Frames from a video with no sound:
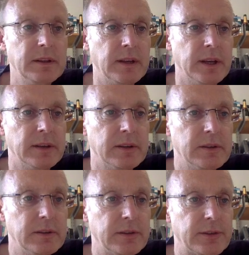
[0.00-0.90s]
Then
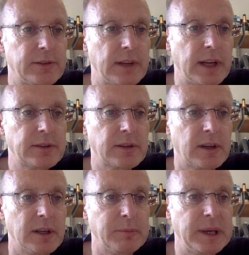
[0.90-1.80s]
just select
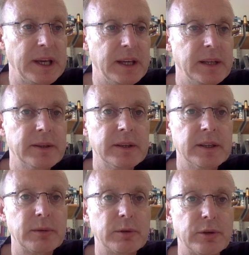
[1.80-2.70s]
column A,
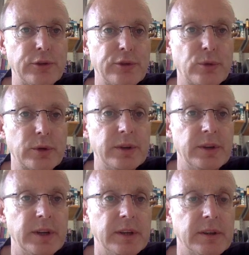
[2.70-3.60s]
and we're going to sort the
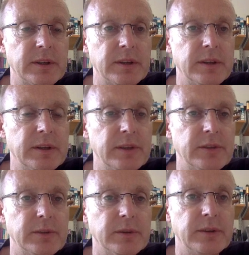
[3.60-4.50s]
data.
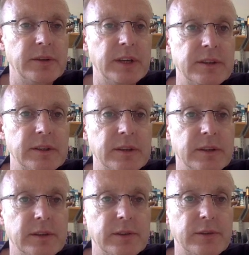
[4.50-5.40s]
So under Data,
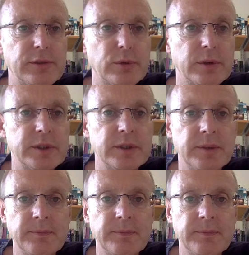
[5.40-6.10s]
Sort